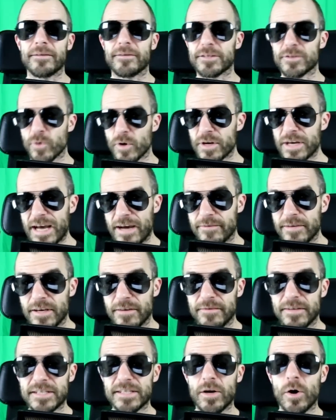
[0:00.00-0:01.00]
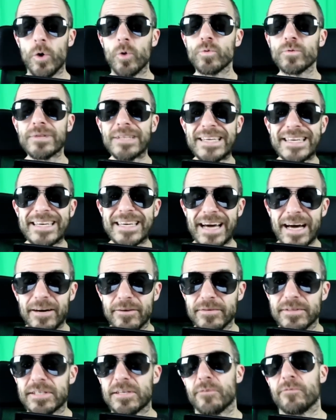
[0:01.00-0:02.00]
Now, there's one caveat: this only
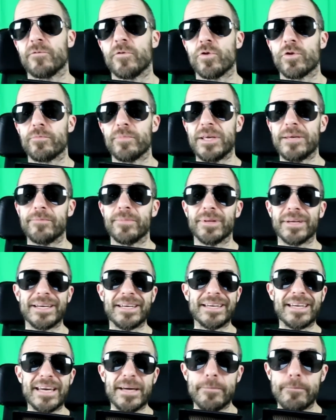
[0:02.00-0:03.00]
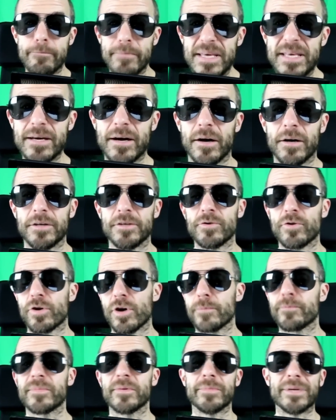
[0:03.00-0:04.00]
counts for people in EMEA,
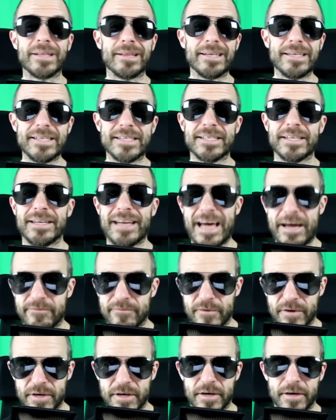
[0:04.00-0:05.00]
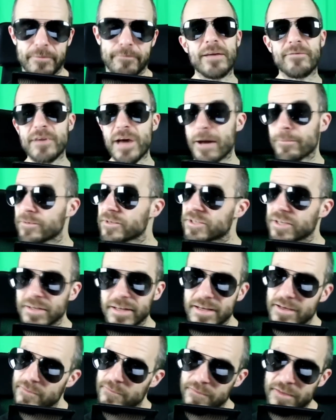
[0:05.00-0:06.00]
Europe, the Middle East, and Africa. If you happen to
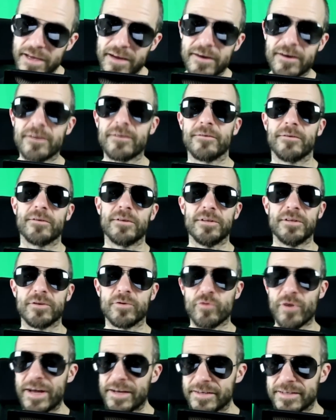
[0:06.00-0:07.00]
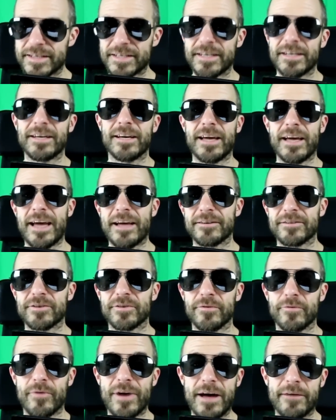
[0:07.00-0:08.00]
live there, great,
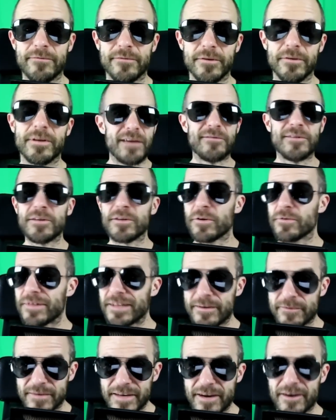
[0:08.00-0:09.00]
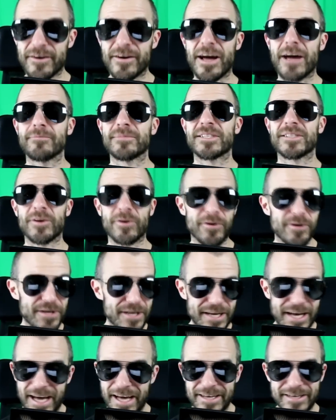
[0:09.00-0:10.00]
enter the raffle. If you don't live there, I'm
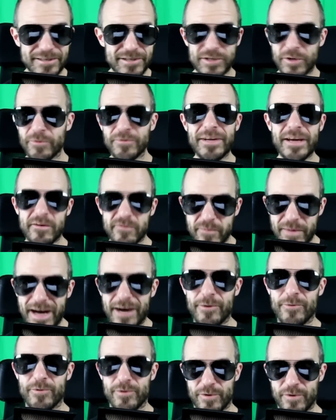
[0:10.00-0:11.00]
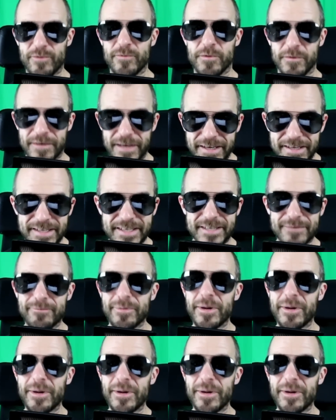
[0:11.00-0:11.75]
sorry, I don't have power over this,